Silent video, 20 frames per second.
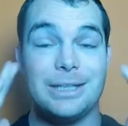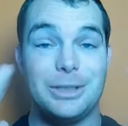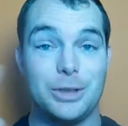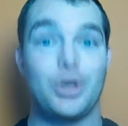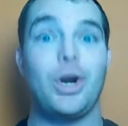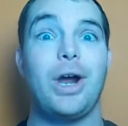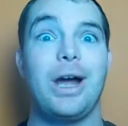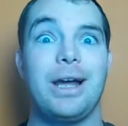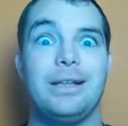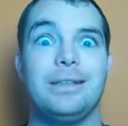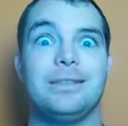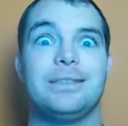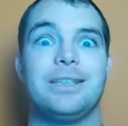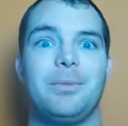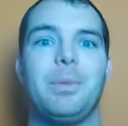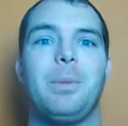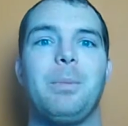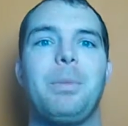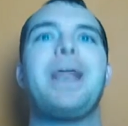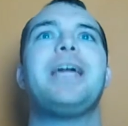Trials.
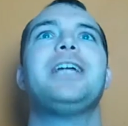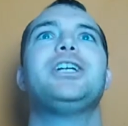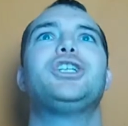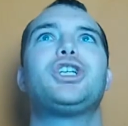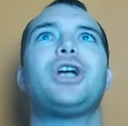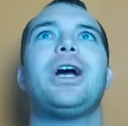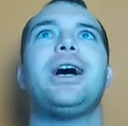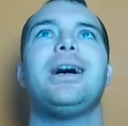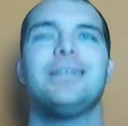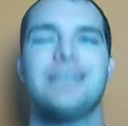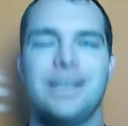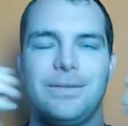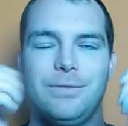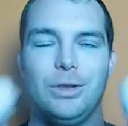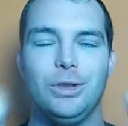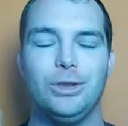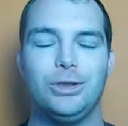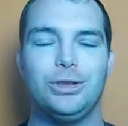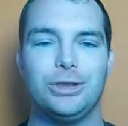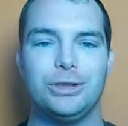I've been playing Trials
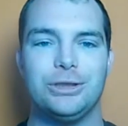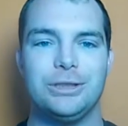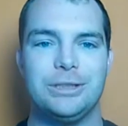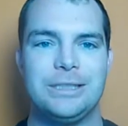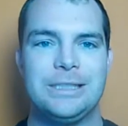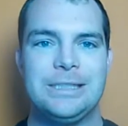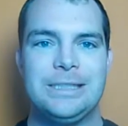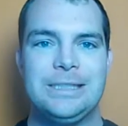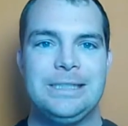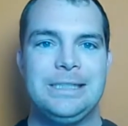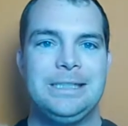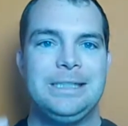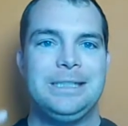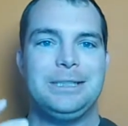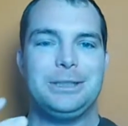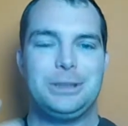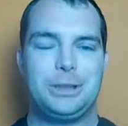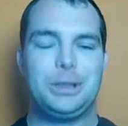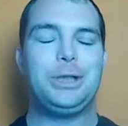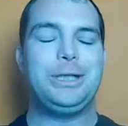Evolutions
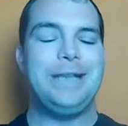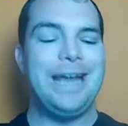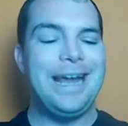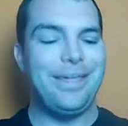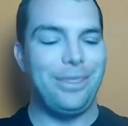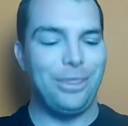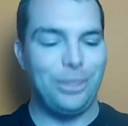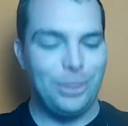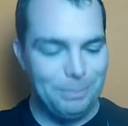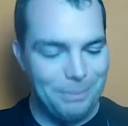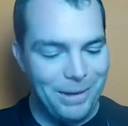to death.